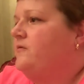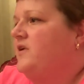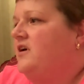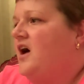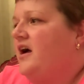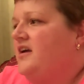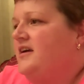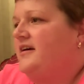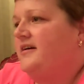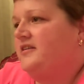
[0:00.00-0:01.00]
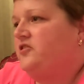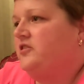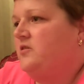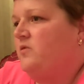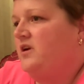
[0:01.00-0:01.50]
well, I
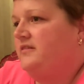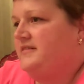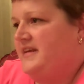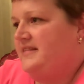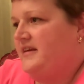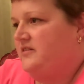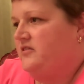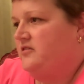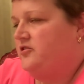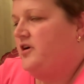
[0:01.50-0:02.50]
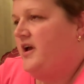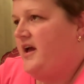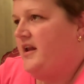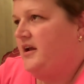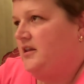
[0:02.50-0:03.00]
actually wanted to take that to the
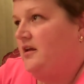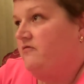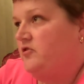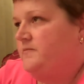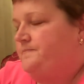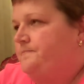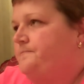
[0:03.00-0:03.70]
triadic level.